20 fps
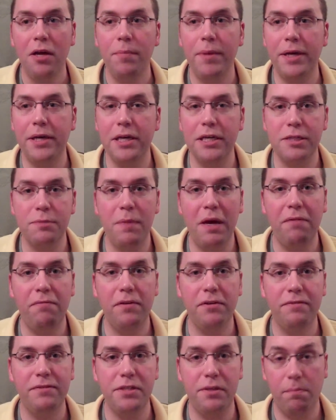because
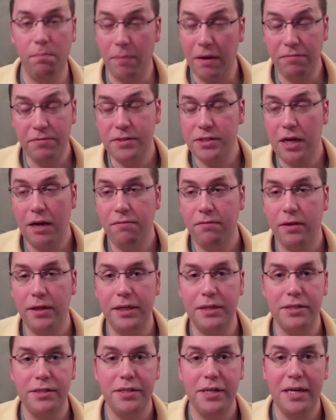
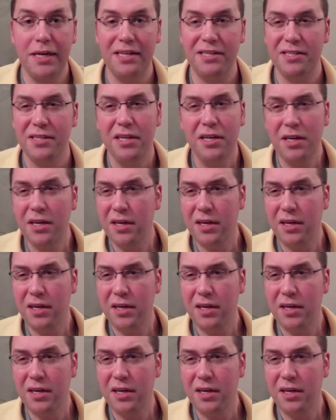Mephistopheles says,